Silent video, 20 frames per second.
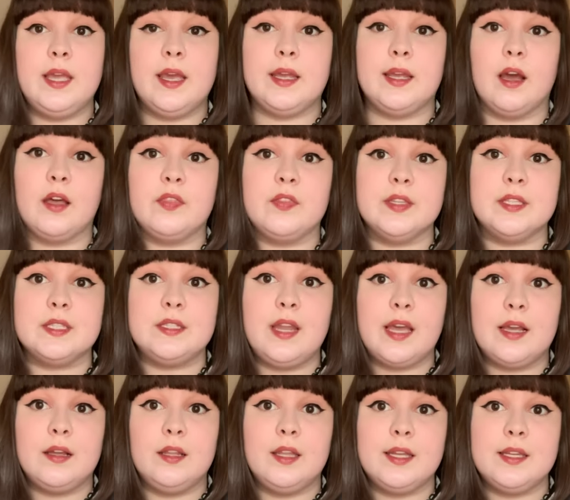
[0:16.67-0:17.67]
I got this
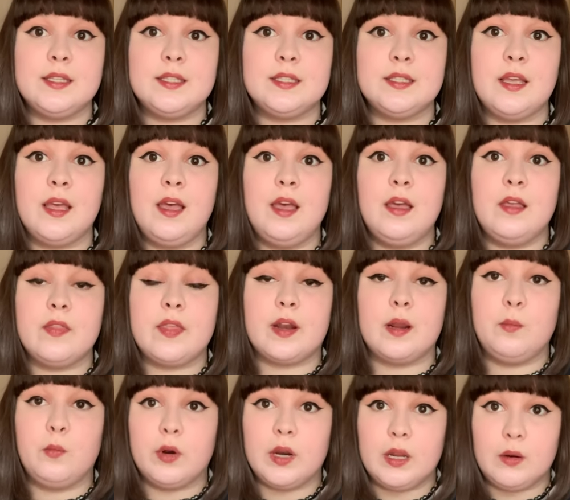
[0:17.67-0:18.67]
necklace that
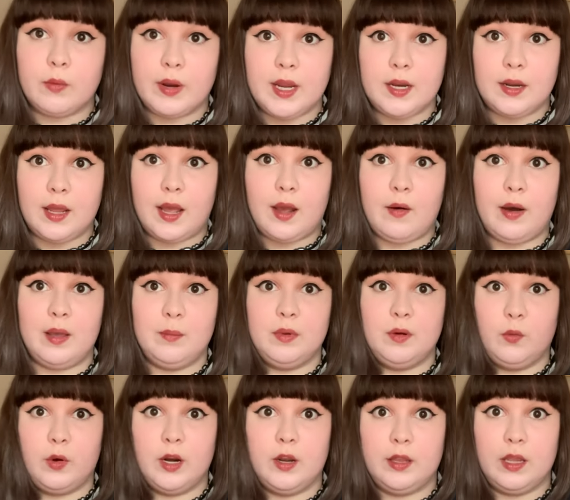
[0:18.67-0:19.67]
I'm wearing right now. I've been
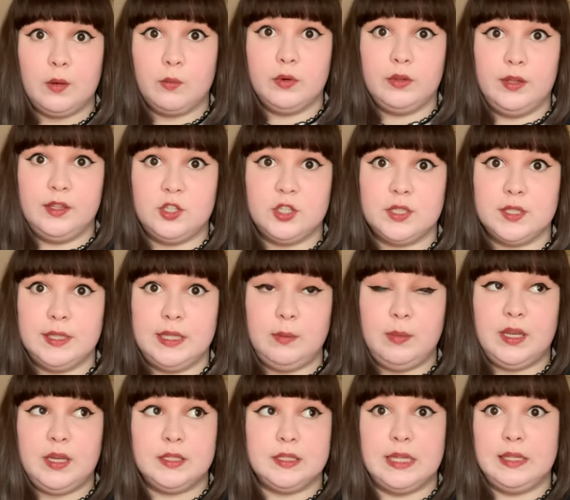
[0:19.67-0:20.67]
wearing it religiously
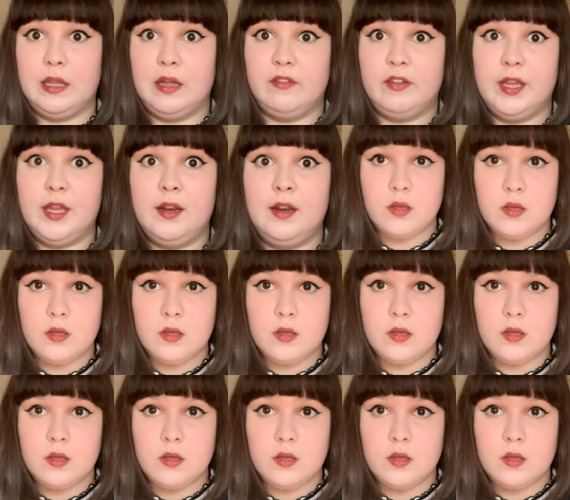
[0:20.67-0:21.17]
because I love it.